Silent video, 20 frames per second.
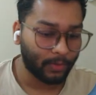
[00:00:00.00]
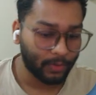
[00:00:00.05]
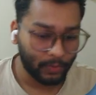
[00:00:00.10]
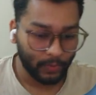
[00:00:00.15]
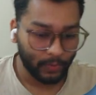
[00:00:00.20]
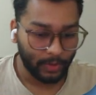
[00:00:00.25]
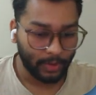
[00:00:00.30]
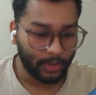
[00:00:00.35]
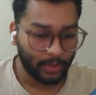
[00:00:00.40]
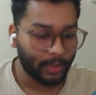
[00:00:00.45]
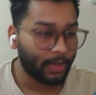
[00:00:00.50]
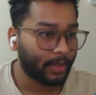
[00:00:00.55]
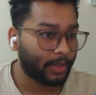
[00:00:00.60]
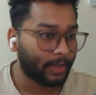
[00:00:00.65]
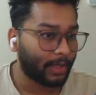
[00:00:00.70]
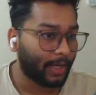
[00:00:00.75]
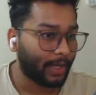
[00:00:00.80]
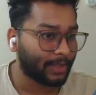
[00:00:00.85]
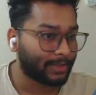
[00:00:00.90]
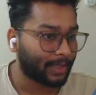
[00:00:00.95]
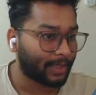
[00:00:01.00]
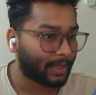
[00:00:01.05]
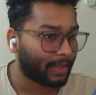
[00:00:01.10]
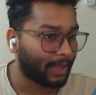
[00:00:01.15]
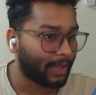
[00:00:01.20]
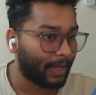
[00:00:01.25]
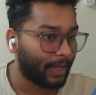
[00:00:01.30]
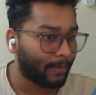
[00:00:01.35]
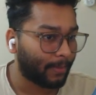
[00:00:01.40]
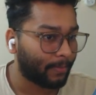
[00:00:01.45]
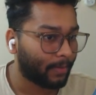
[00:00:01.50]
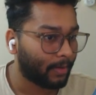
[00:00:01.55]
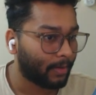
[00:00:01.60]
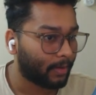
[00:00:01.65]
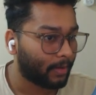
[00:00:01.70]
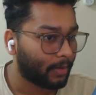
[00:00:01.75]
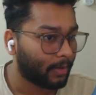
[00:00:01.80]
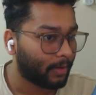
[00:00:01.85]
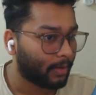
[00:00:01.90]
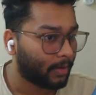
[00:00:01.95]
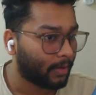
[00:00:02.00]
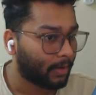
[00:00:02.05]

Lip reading: because we are here in IsaacLab,